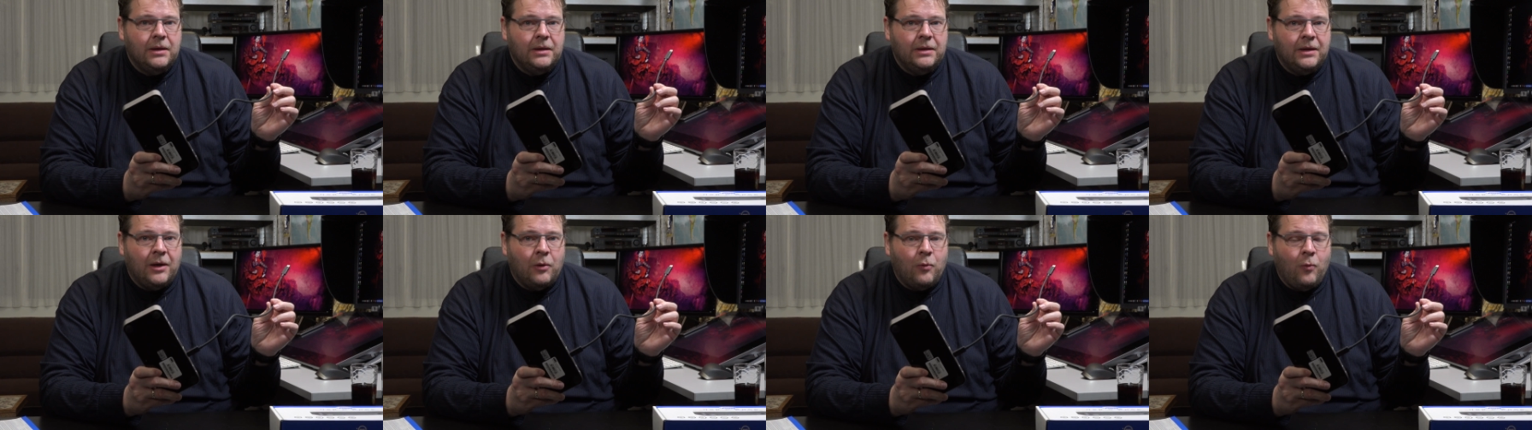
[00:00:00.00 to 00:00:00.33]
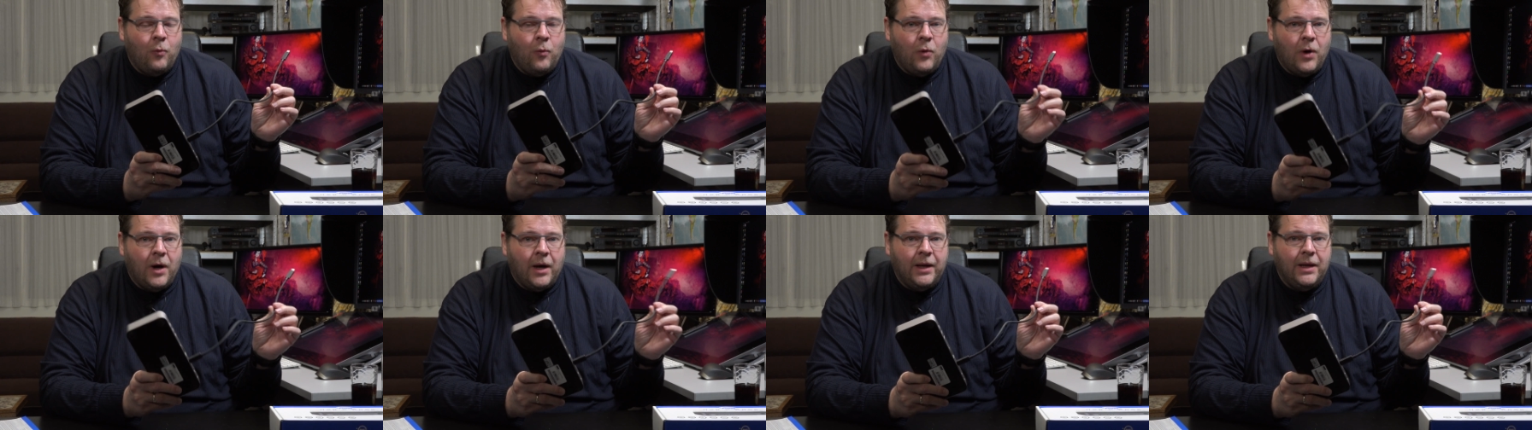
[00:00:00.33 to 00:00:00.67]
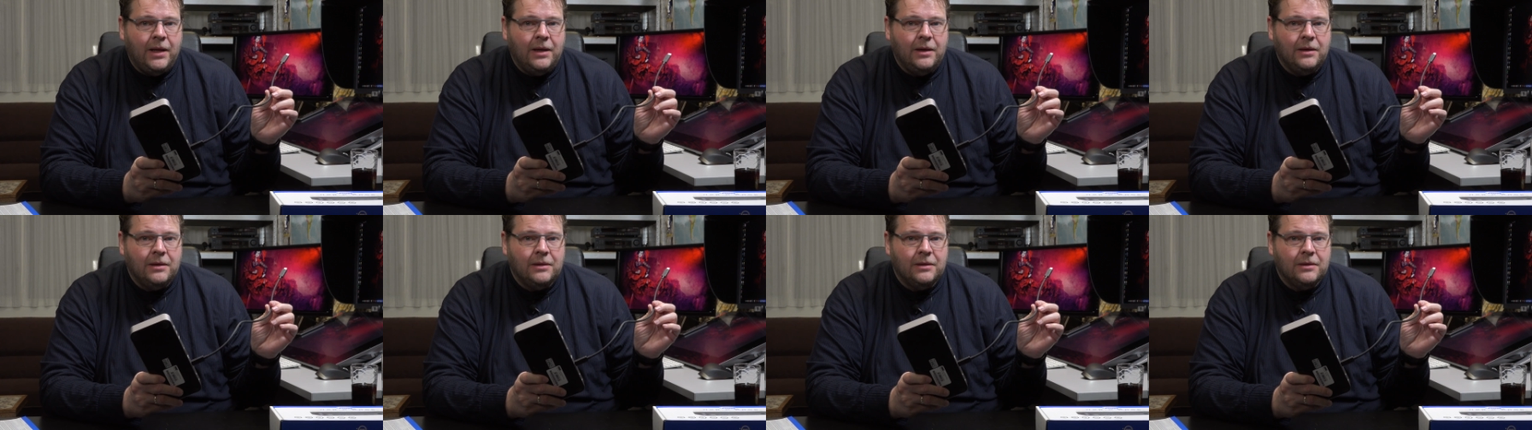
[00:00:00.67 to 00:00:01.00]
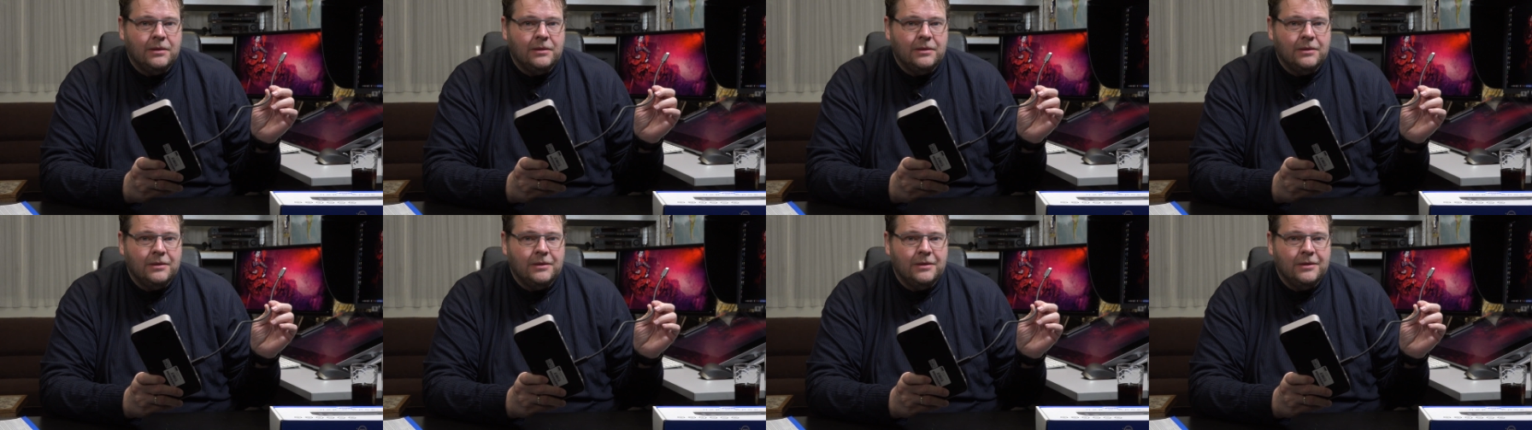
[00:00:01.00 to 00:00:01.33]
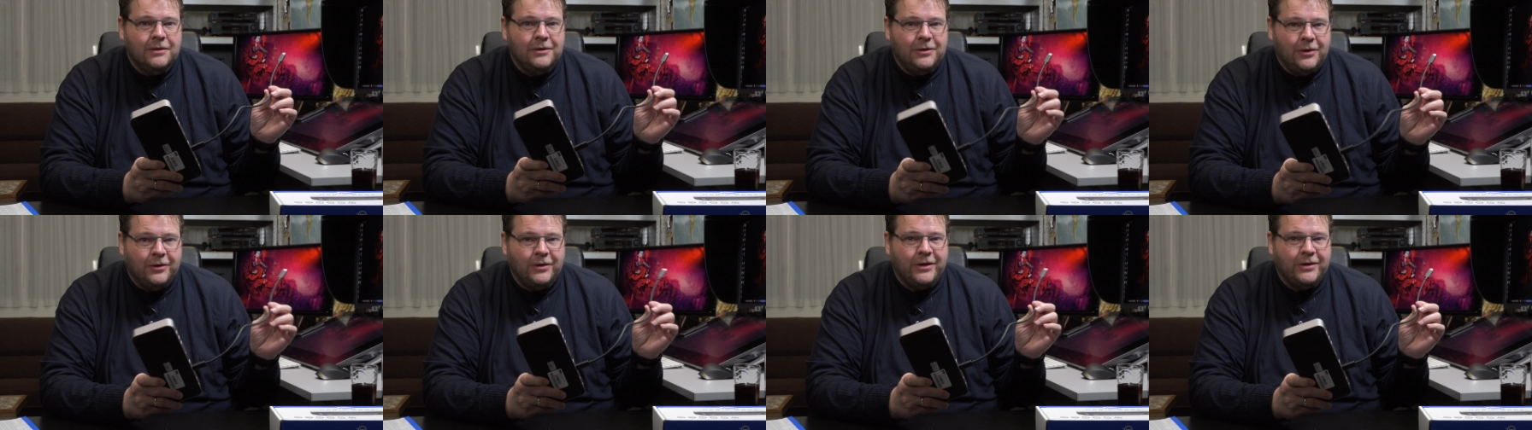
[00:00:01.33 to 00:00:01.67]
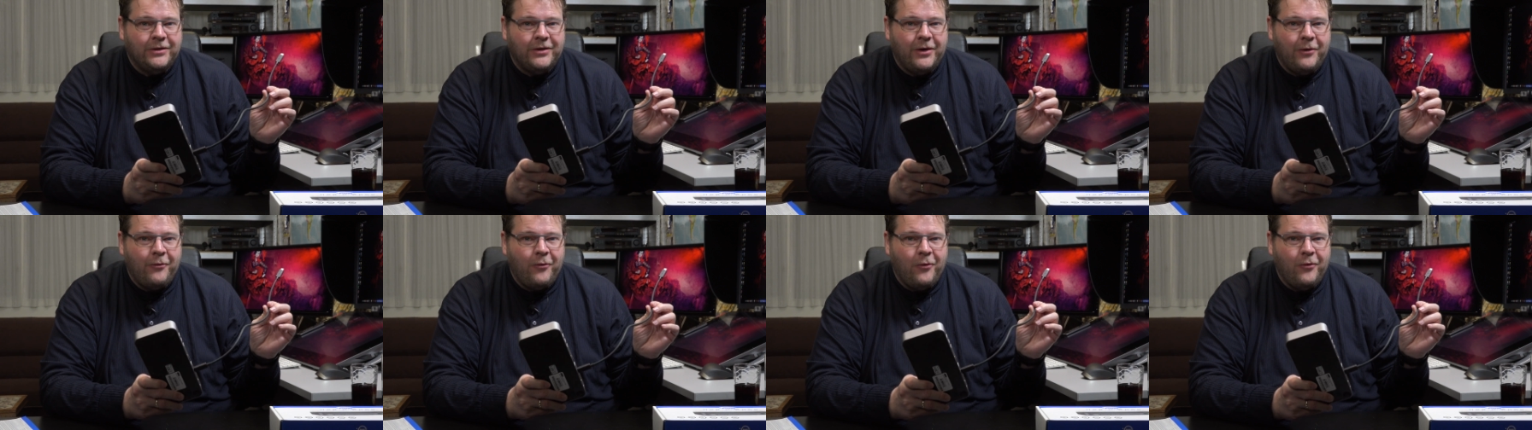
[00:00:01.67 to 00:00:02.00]
Now, why don't I
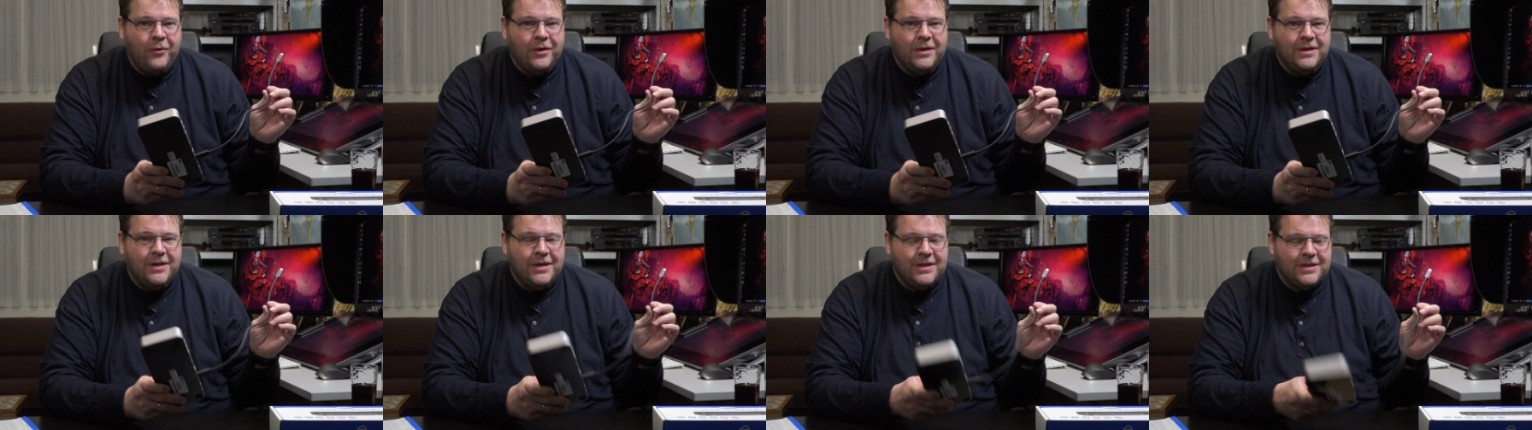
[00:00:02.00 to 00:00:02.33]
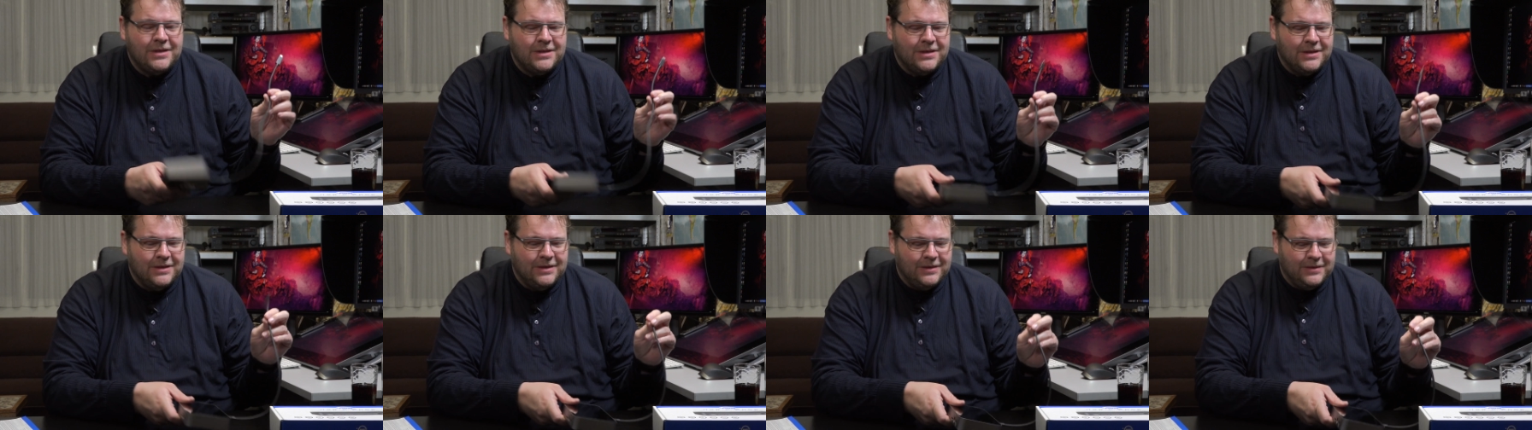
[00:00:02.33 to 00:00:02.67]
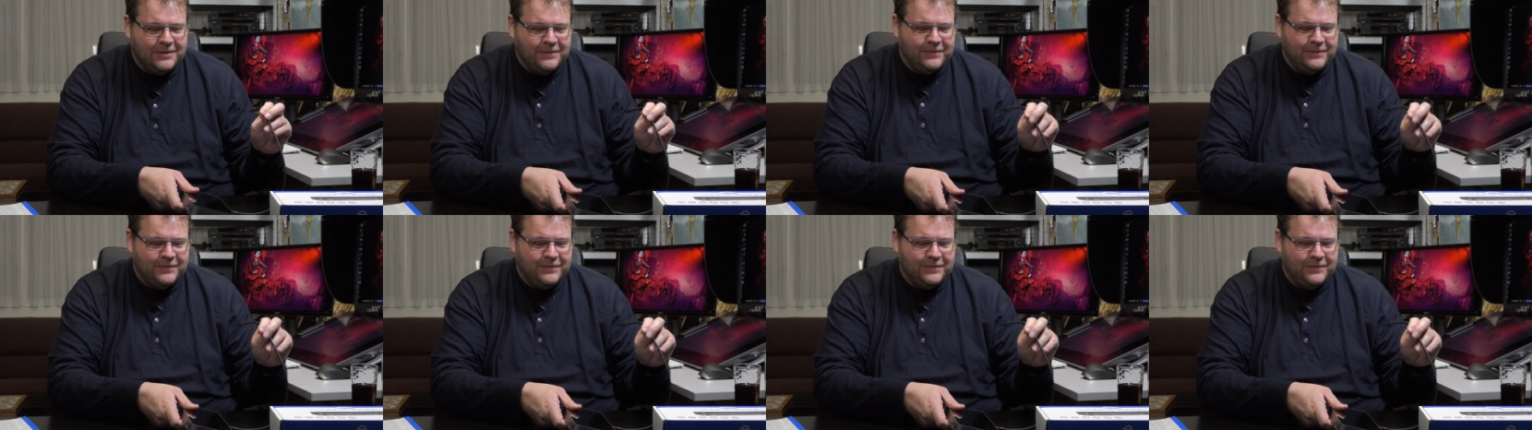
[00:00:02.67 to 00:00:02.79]
travel with this?